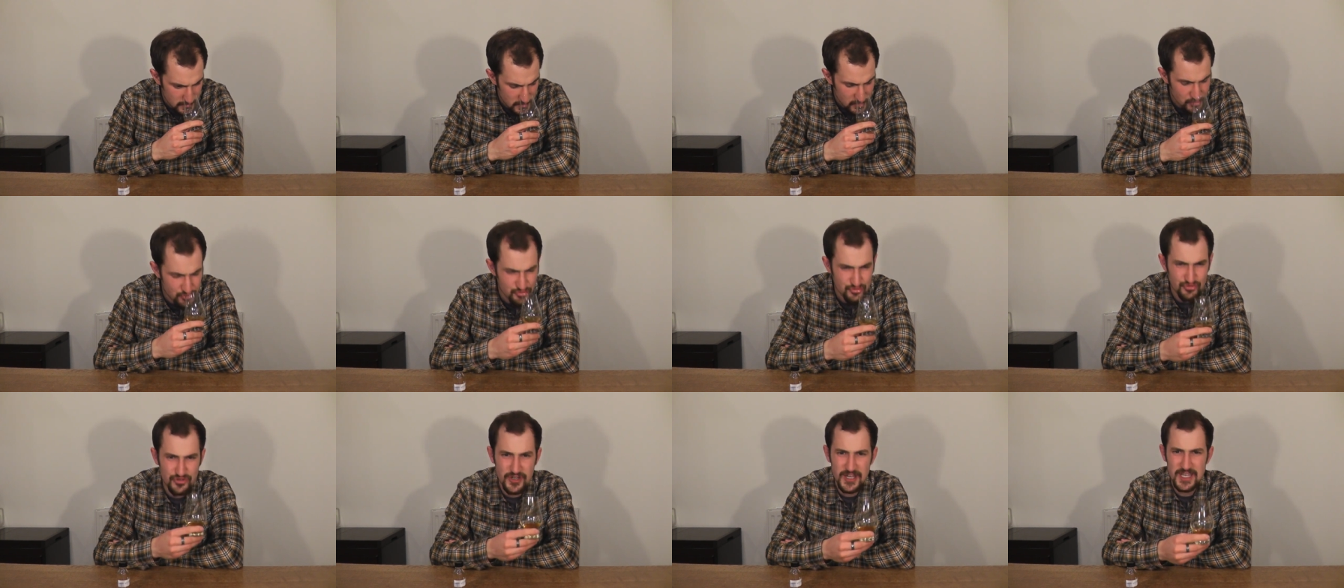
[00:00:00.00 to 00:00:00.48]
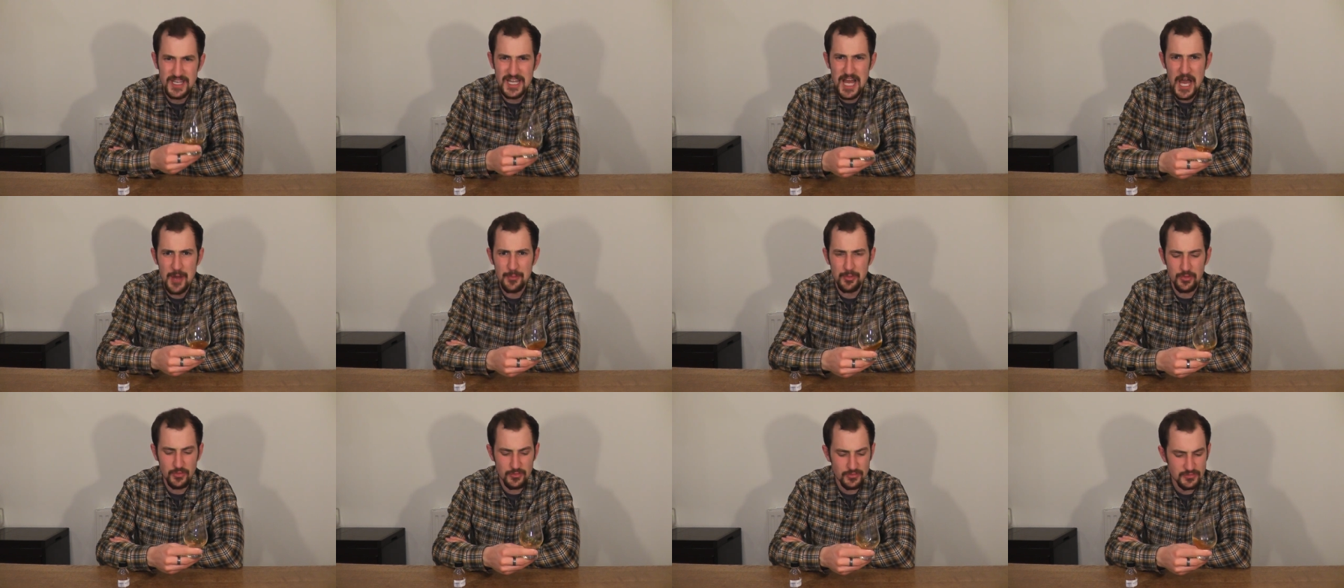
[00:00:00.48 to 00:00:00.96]
green
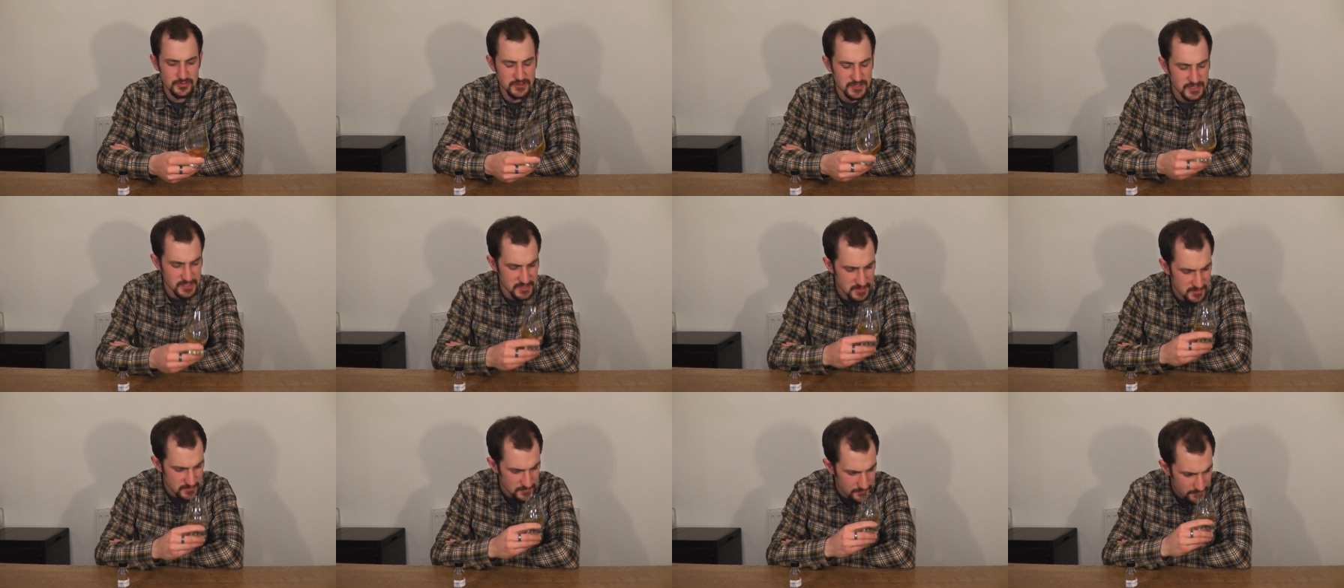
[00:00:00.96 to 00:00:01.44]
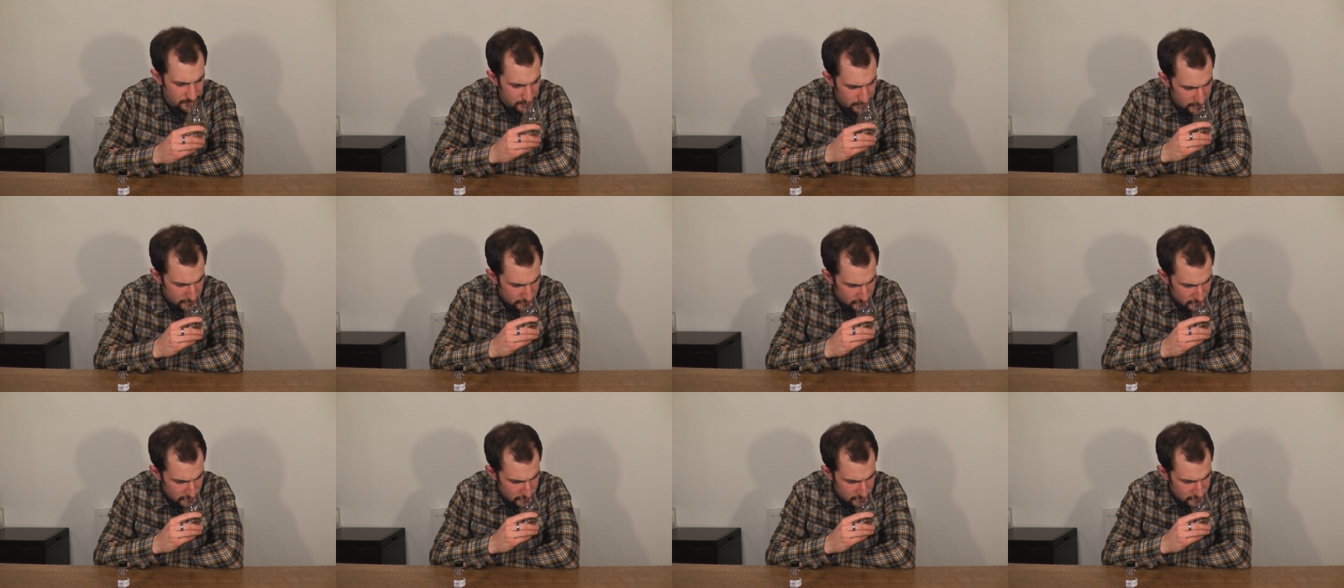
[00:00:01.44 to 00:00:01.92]
apples,
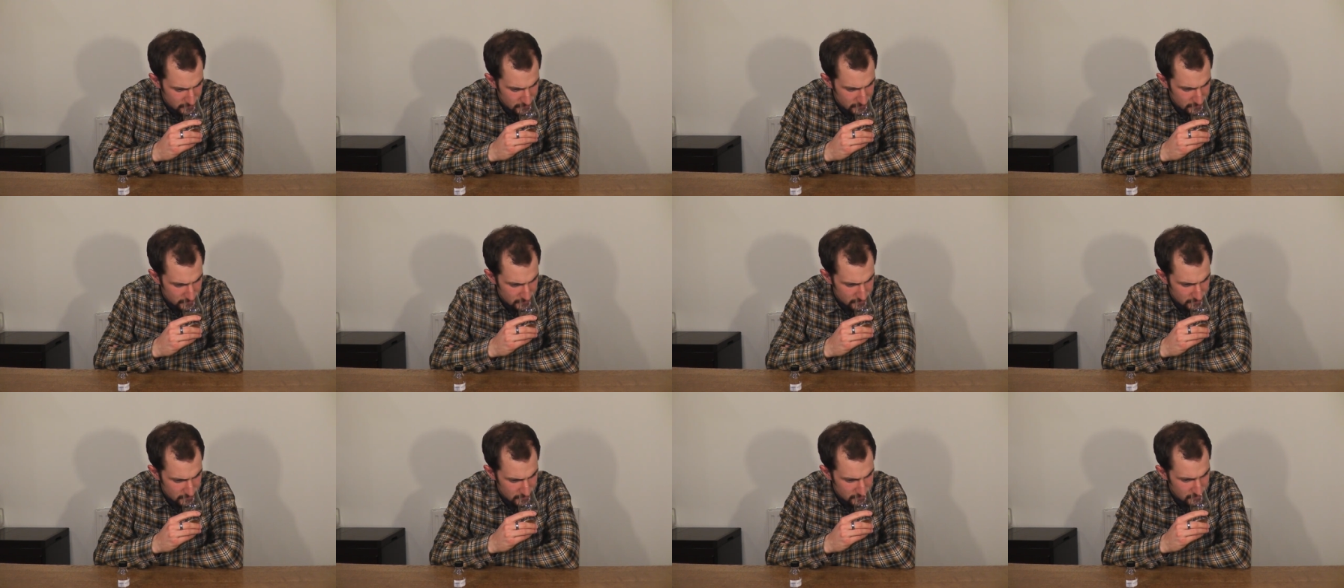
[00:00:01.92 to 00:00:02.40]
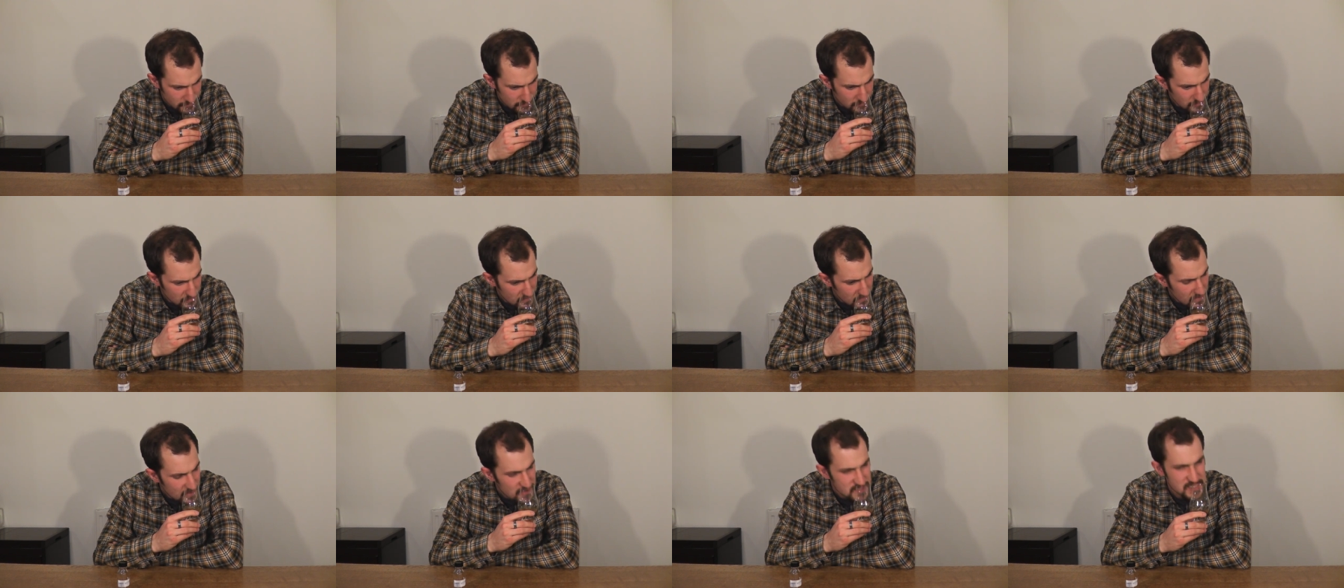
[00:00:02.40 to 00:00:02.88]

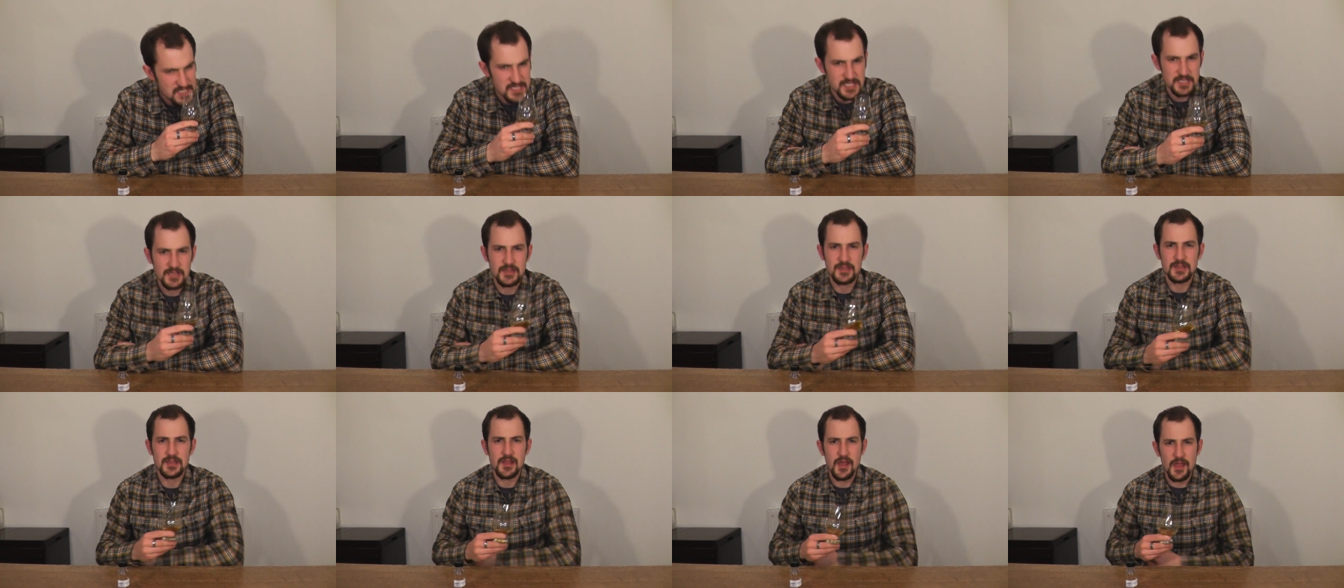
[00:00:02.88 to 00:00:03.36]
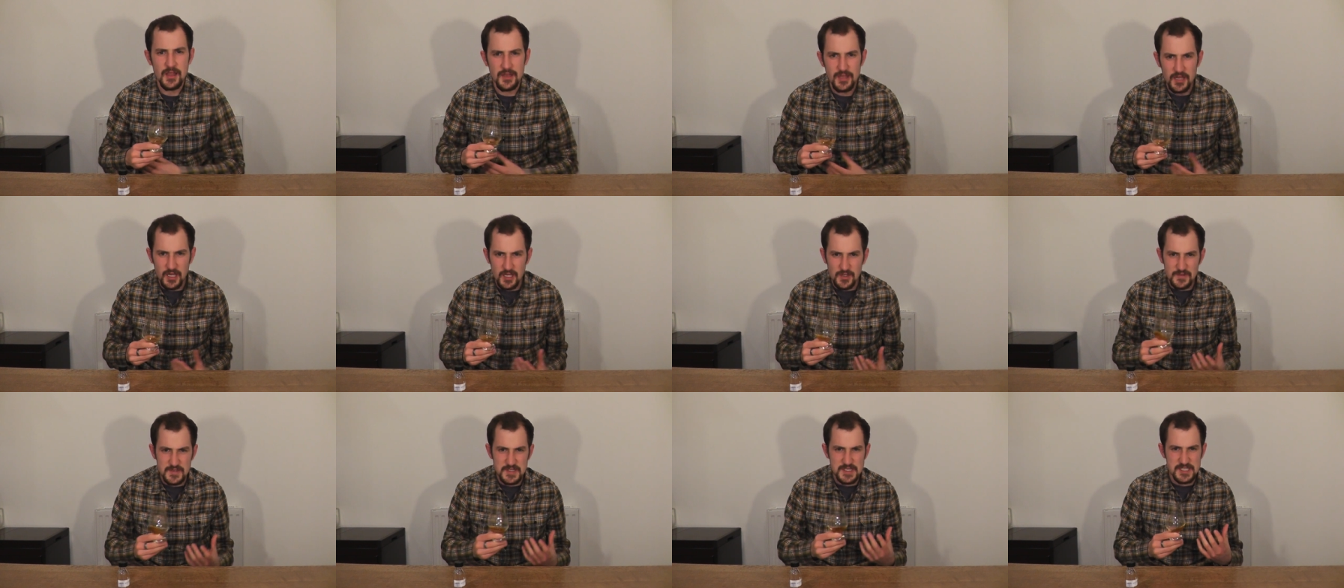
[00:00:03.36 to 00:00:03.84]
slightly
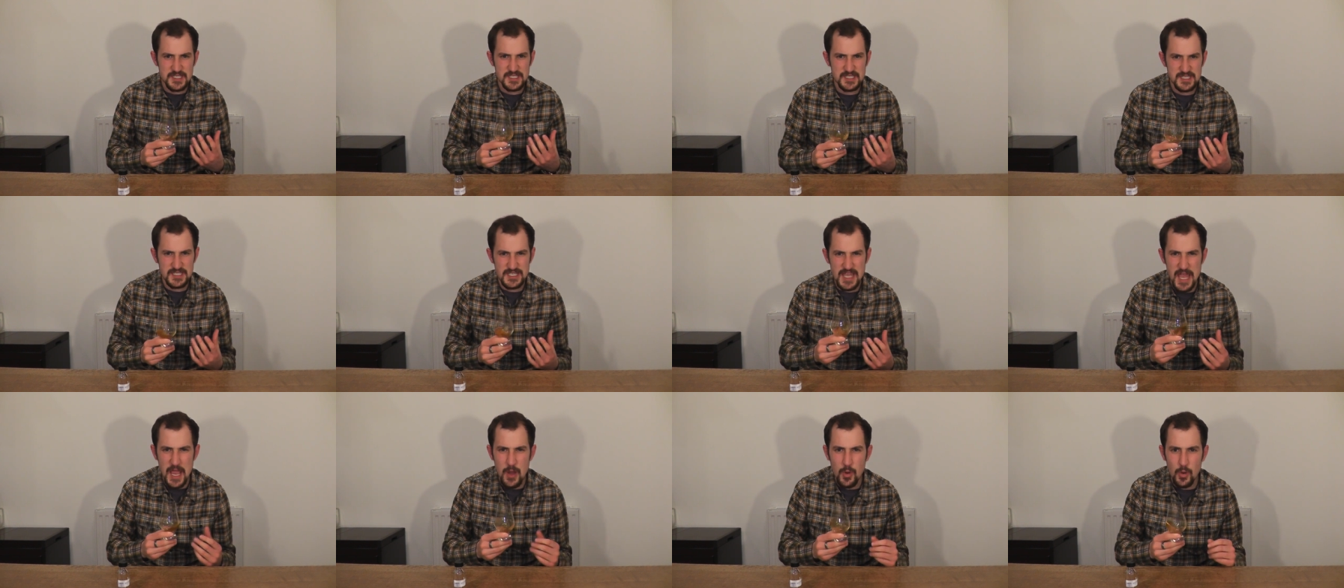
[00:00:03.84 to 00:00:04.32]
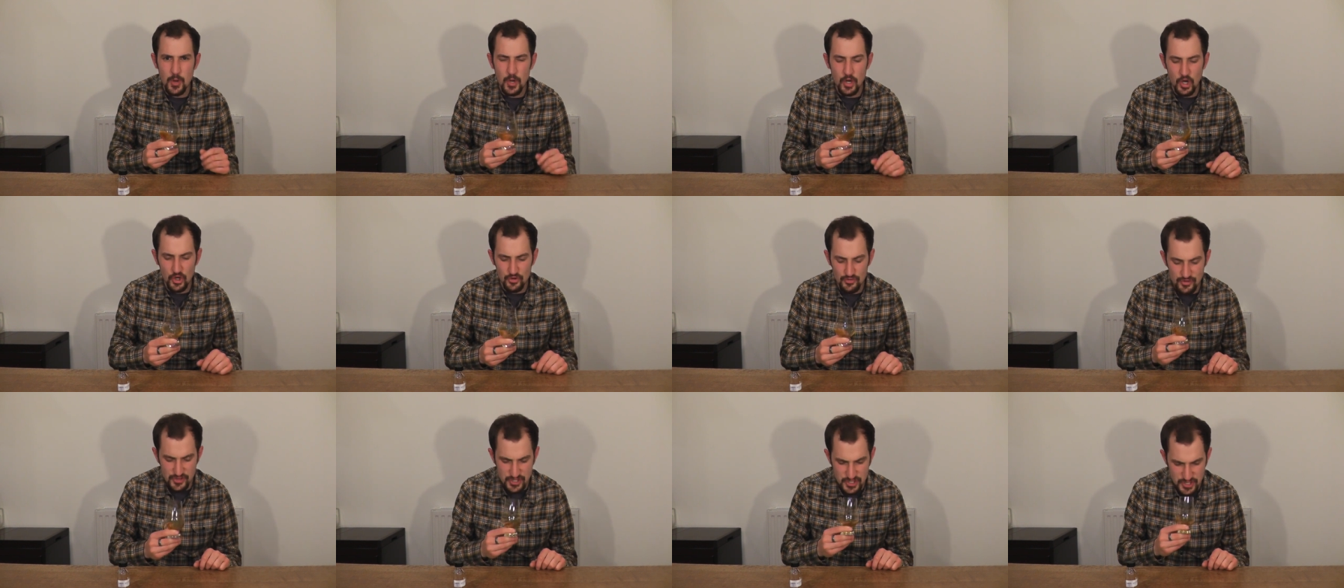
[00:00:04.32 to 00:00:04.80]
kind of sour
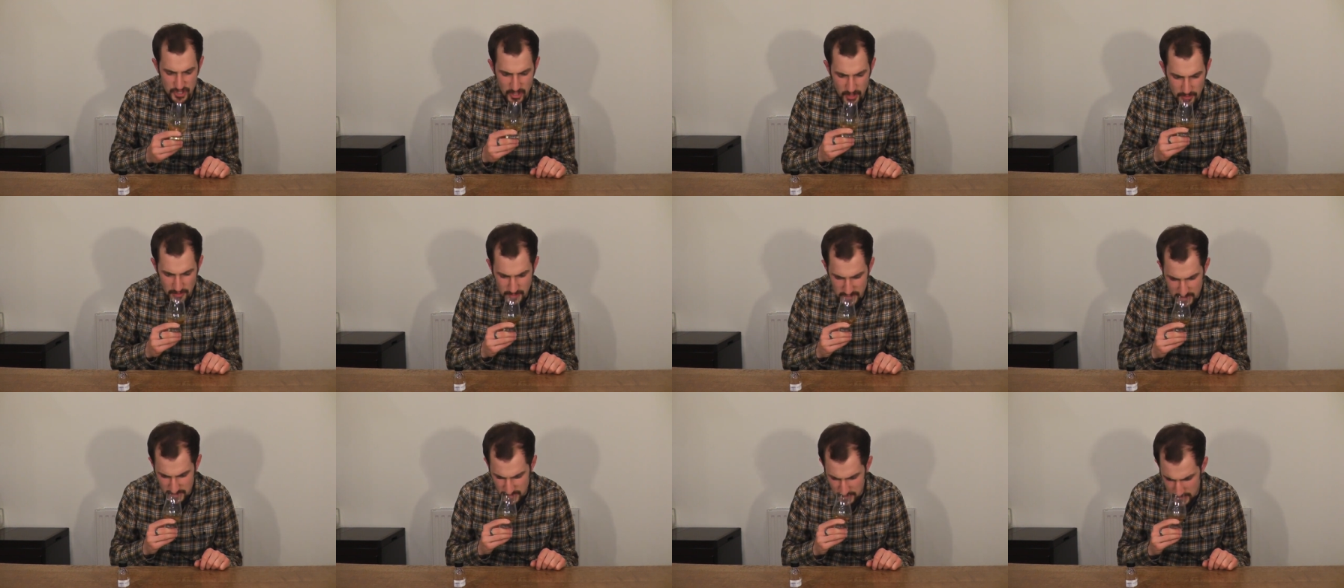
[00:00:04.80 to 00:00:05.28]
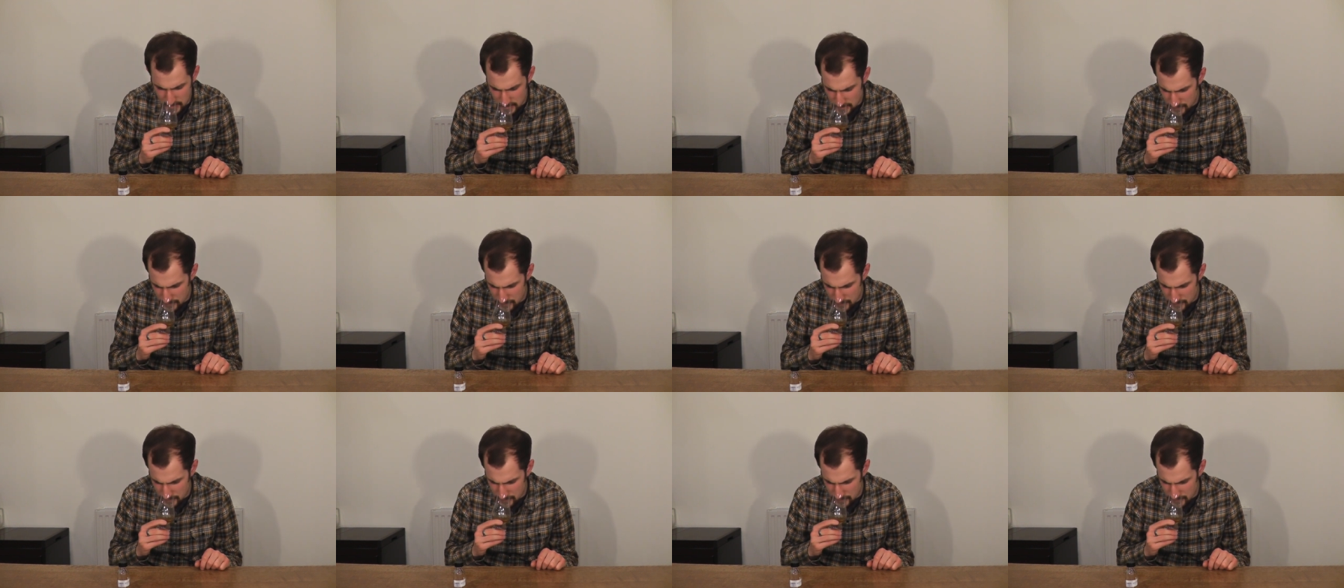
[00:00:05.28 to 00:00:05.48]
orange note,